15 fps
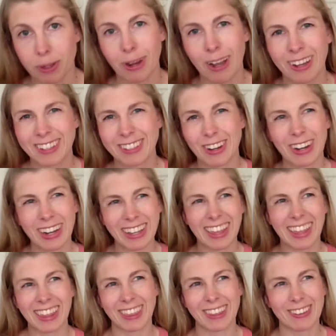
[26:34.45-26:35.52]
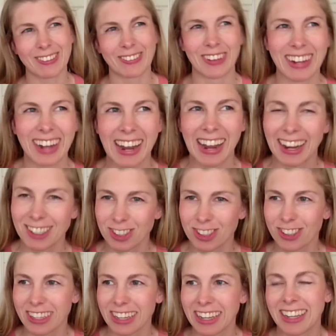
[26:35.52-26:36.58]
but during the third one,
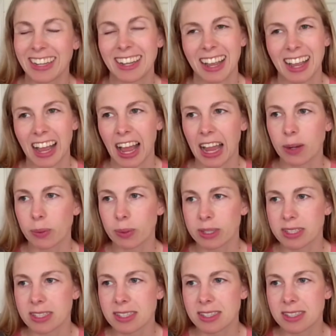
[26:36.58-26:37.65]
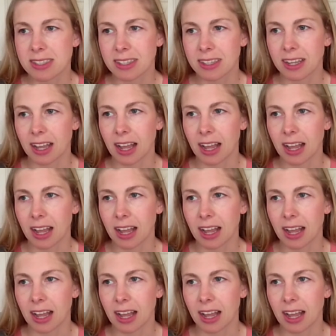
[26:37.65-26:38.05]
I was,